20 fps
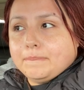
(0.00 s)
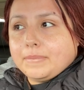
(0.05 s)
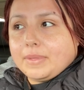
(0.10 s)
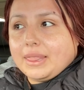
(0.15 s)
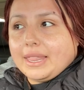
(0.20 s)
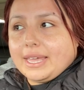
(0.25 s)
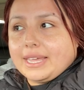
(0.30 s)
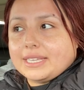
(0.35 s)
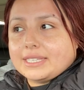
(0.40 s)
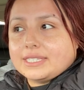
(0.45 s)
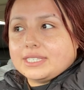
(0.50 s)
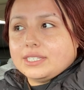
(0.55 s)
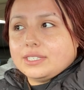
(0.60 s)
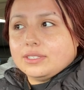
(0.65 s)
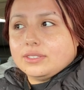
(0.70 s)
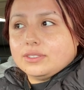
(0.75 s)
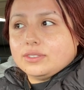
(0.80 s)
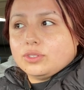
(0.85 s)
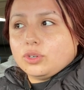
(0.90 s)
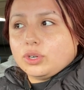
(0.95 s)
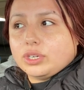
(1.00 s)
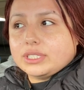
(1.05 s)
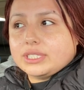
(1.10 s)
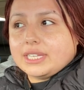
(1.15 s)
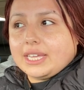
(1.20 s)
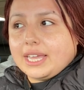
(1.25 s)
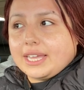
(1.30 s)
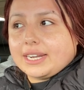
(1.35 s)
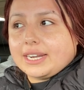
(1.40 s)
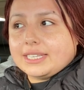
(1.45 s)
Like, towards
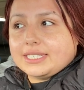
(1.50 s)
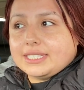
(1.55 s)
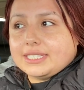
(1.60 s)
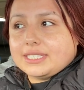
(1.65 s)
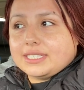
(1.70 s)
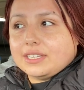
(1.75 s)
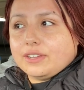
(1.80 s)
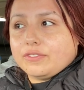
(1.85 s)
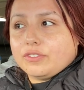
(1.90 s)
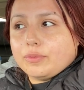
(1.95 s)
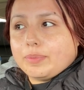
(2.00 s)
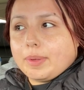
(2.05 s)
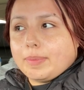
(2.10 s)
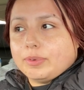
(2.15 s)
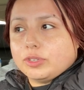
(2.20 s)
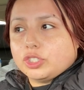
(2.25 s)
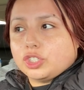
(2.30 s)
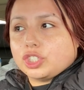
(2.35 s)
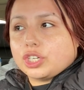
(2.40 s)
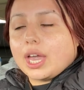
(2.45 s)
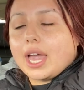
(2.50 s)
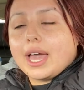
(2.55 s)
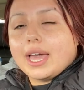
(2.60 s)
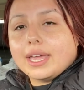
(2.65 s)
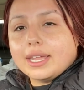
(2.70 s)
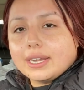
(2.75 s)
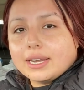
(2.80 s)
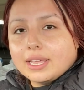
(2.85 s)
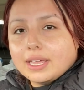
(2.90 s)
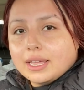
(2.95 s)
the end, I did see a few people chat.